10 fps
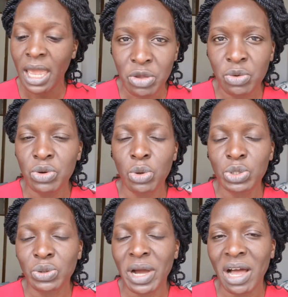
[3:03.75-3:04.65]
You could
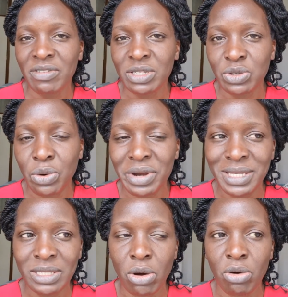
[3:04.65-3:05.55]
also cover
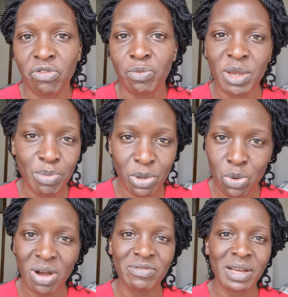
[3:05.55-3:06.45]
stories of people
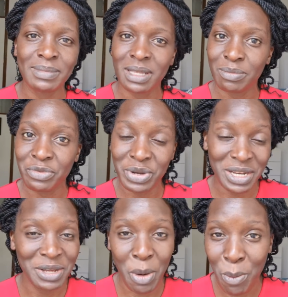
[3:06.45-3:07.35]
who have done some
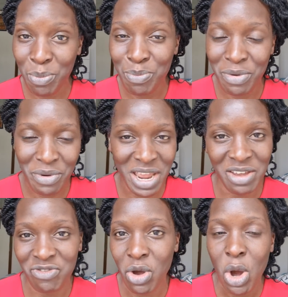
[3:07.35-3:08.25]
really
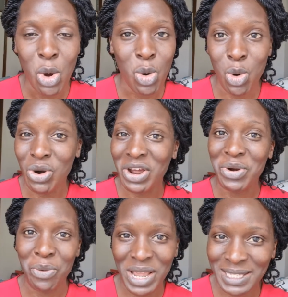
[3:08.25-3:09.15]
brave or
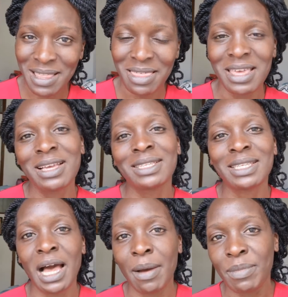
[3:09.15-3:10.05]
crazy
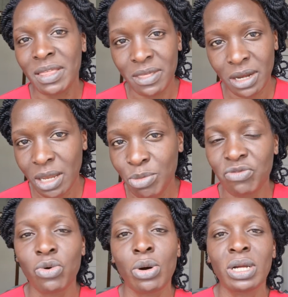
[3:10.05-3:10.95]
things um, in the name
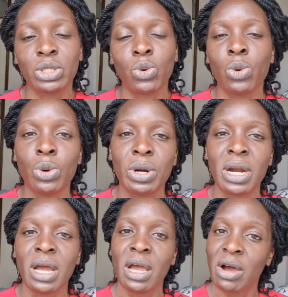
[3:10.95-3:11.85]
of God
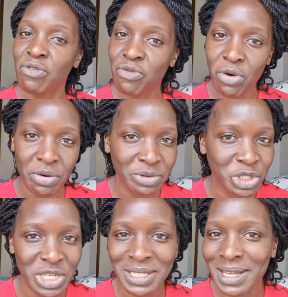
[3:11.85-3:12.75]
or for
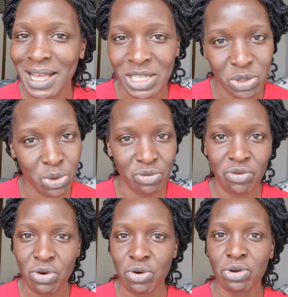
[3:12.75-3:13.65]
Jesus or
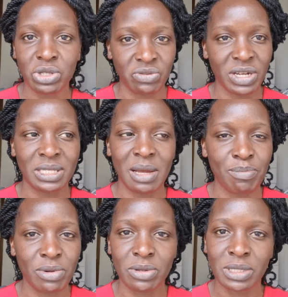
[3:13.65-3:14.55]
for God. So for
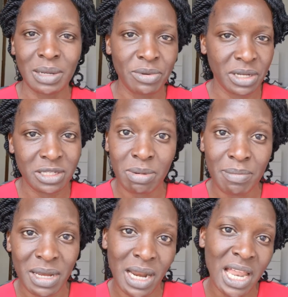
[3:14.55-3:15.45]
example, somebody's
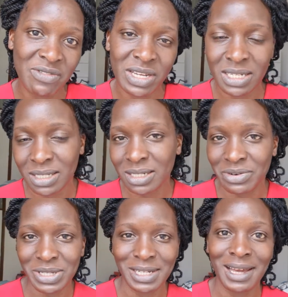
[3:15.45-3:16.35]
probably an Adventist
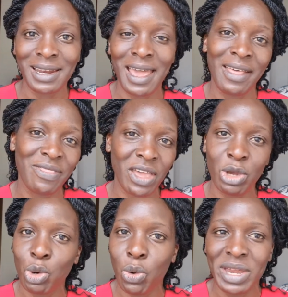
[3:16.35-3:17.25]
Christian and
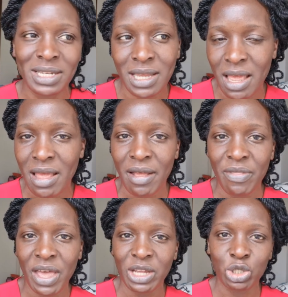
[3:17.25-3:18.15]
they quit
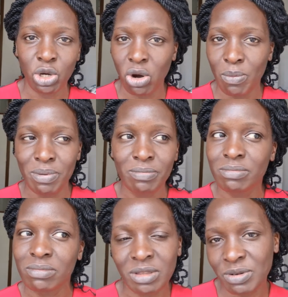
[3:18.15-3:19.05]
their job
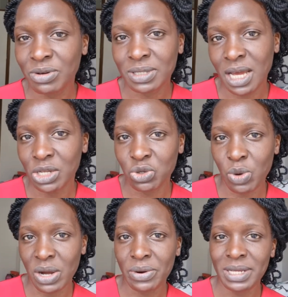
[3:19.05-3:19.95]
because they had to
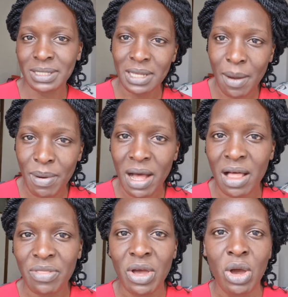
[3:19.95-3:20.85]
work on a
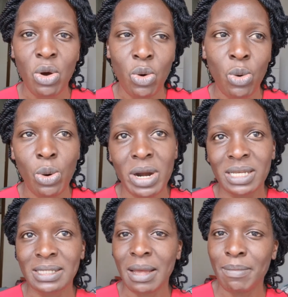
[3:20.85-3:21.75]
Sabbath
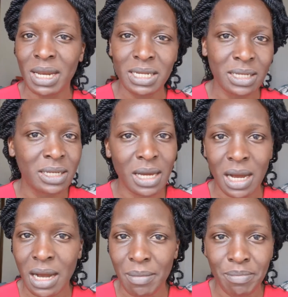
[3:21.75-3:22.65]
or somebody,
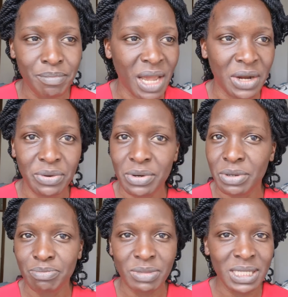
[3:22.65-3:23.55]
um, I don't
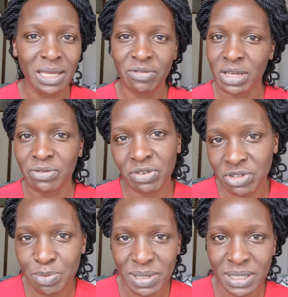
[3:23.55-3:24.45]
know, is giving
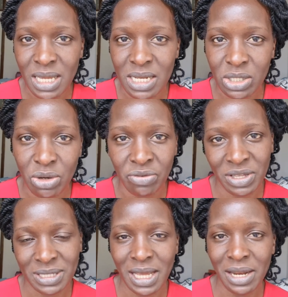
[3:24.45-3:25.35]
50% of
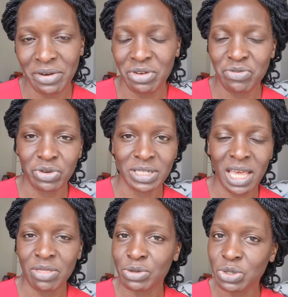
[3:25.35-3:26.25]
the salary for
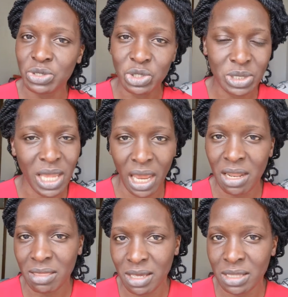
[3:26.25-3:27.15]
tithe. So just
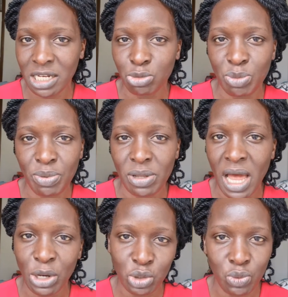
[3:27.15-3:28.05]
anything that
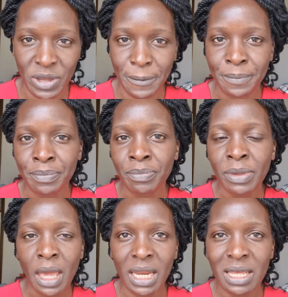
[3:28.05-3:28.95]
people are doing,
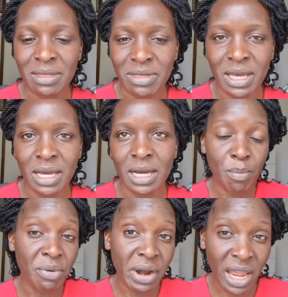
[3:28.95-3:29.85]
anything
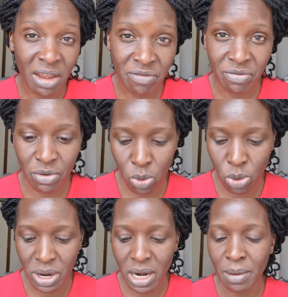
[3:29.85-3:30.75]
brave
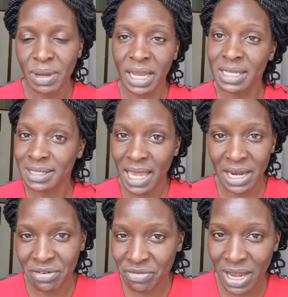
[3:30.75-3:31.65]
or um, any
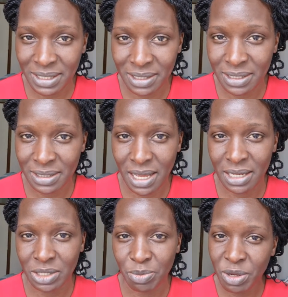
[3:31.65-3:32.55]
sacrifices
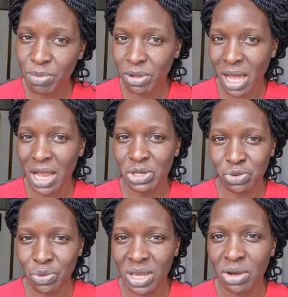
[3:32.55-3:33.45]
that people are
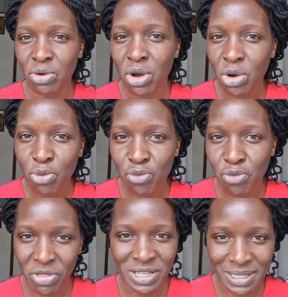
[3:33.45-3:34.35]
doing
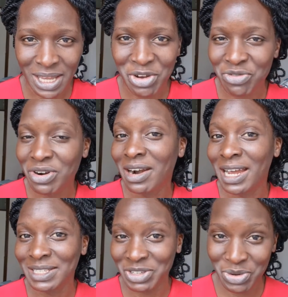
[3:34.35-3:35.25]
for the sake of
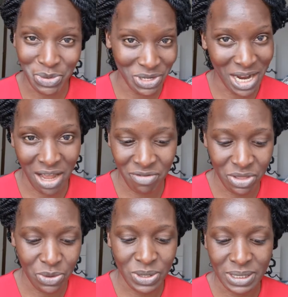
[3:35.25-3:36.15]
Christ, you could
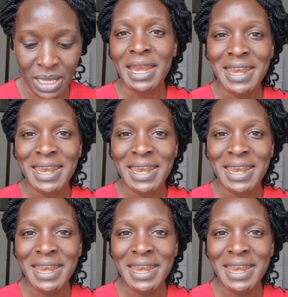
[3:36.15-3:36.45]
cover those.